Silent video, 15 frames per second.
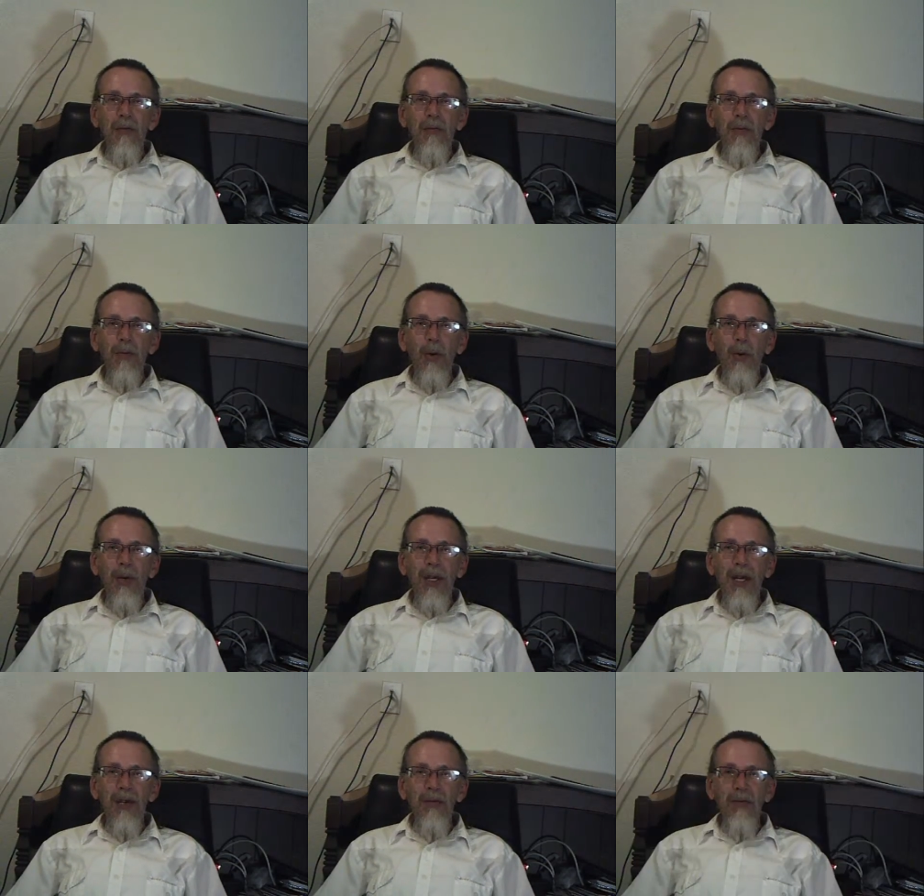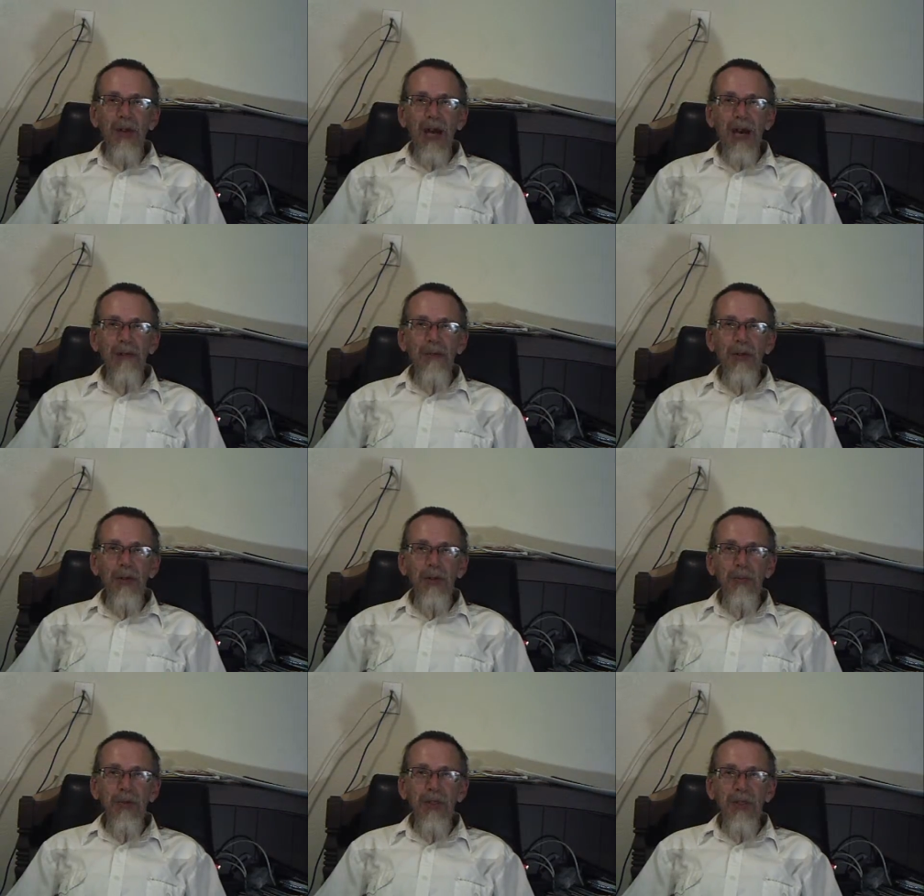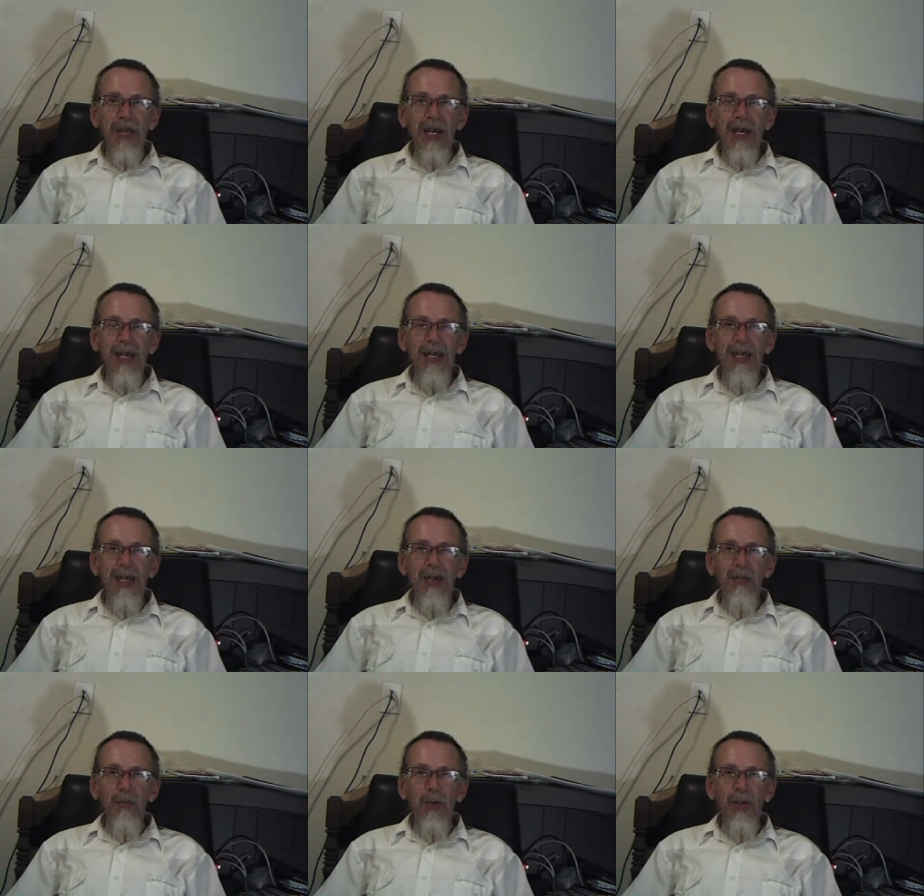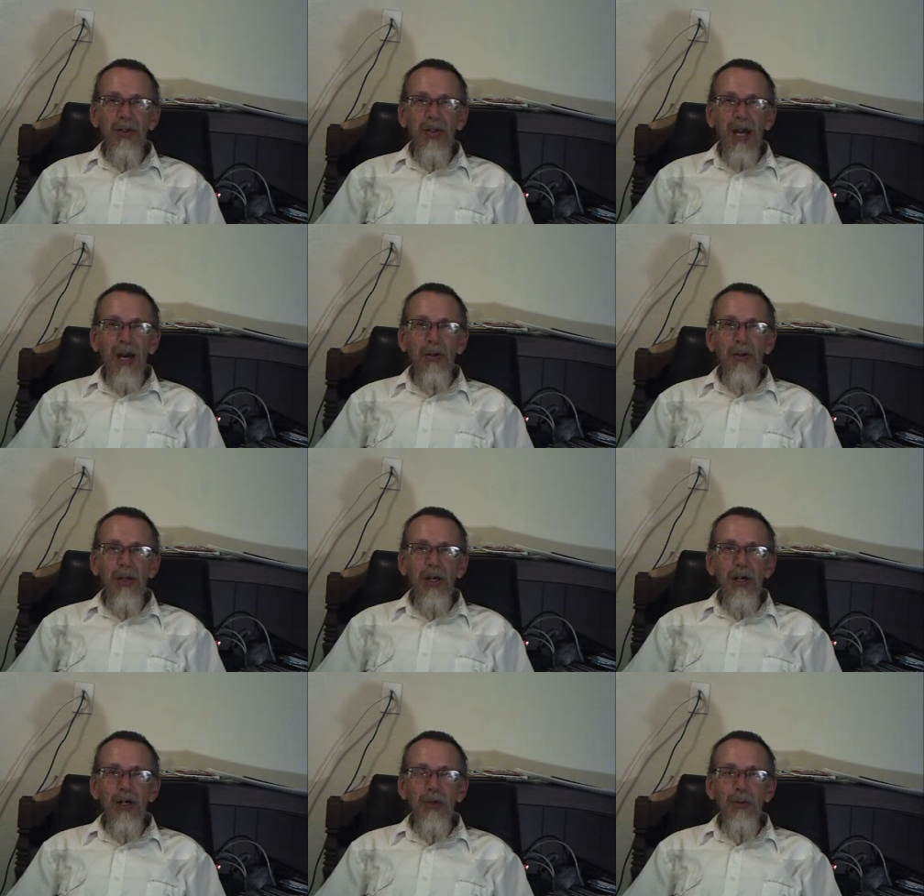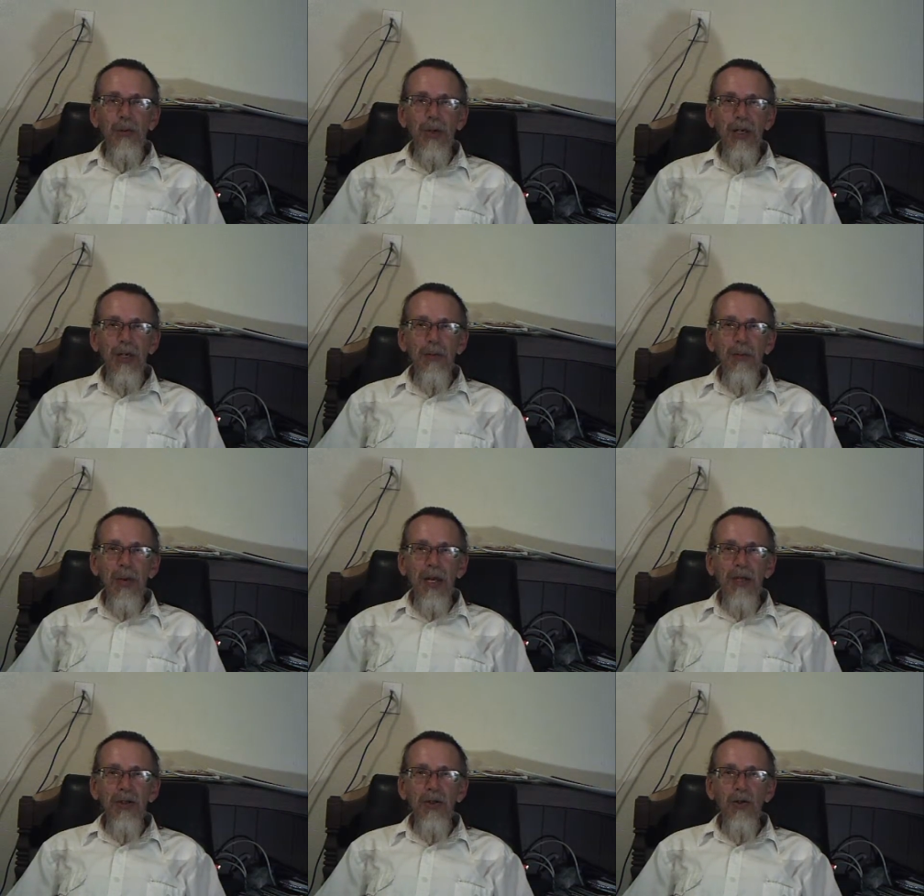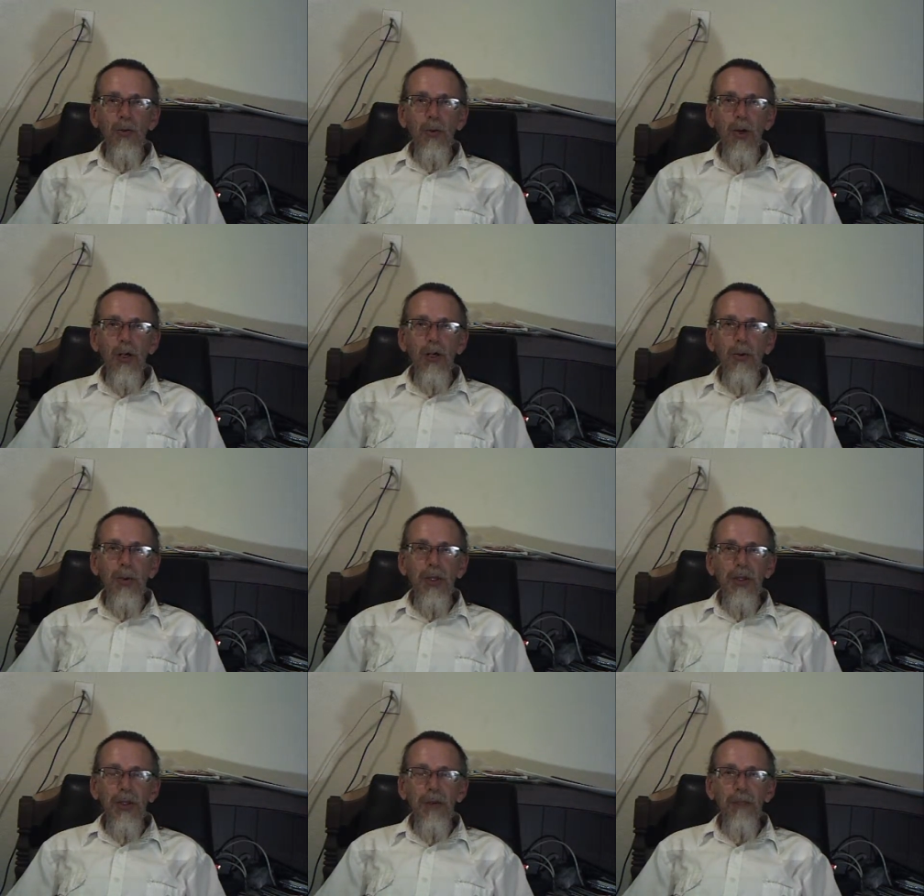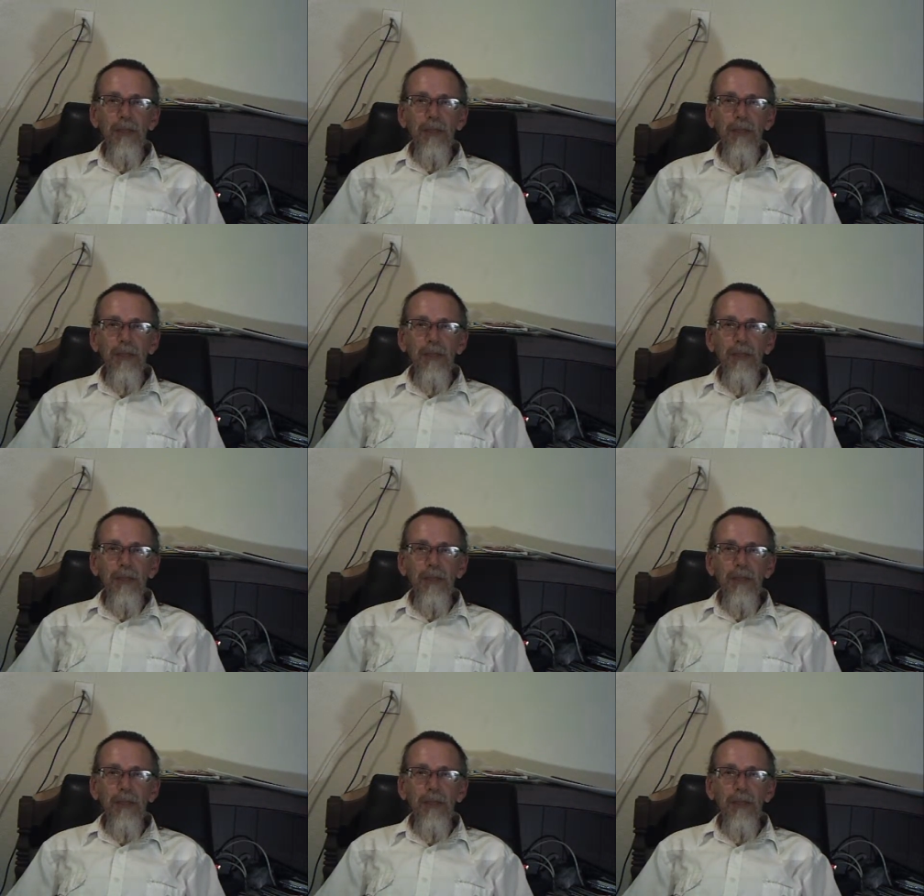but we kind of laugh at them today and wonder how on earth we managed to work with them.